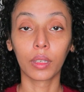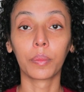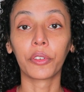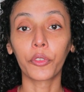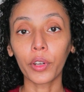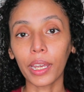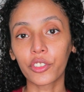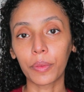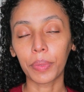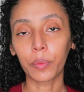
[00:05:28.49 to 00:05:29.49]
Before I
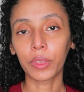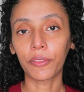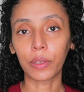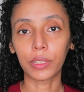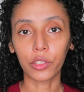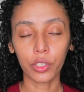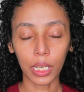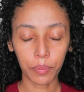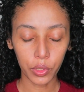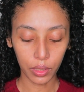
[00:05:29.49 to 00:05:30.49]
jump in with the foundation,
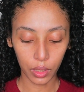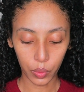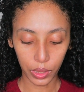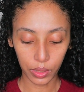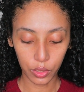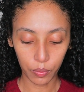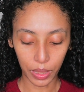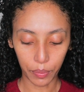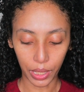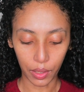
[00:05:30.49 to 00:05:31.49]
I'm just gonna quickly do
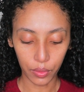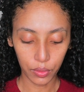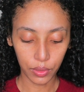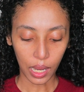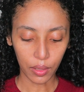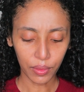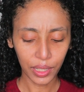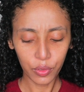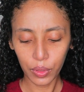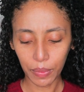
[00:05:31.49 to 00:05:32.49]
my brows. I don't
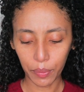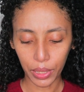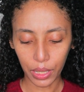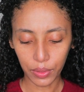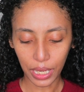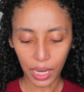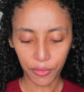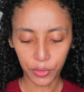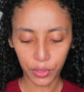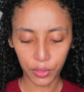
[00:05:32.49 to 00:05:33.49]
like doing my brows
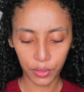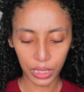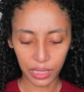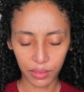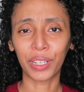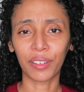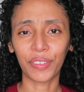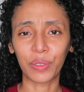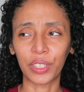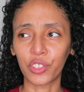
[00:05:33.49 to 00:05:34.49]
after putting on
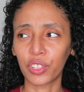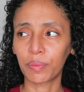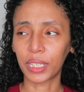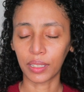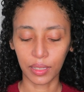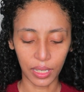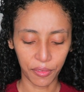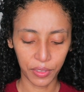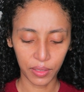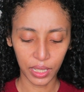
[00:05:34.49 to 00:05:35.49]
foundation because I
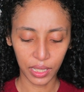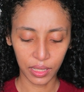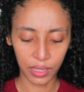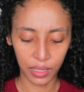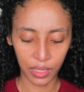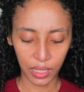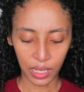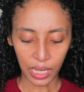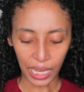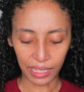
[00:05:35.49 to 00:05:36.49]
feel like
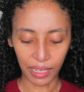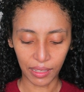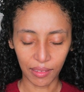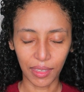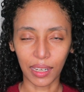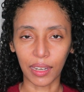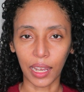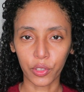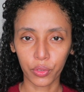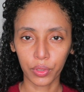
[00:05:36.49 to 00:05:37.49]
I can't get that
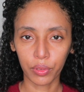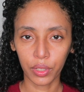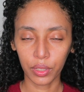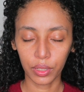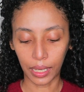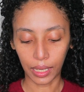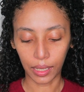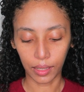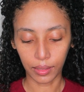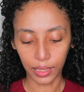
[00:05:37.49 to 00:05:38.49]
natural look.
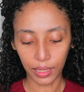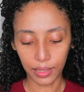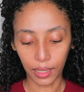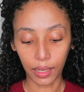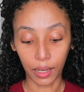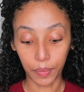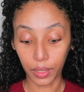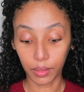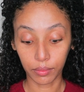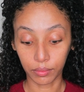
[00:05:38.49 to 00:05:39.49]
And like I said, I'm
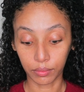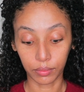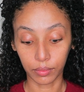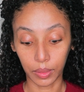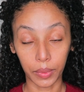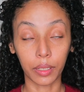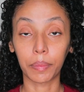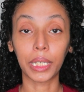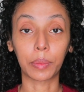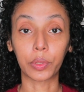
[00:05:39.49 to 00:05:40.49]
not a
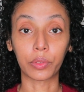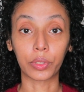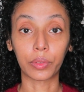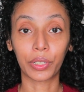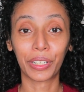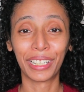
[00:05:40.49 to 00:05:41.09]
makeup guru,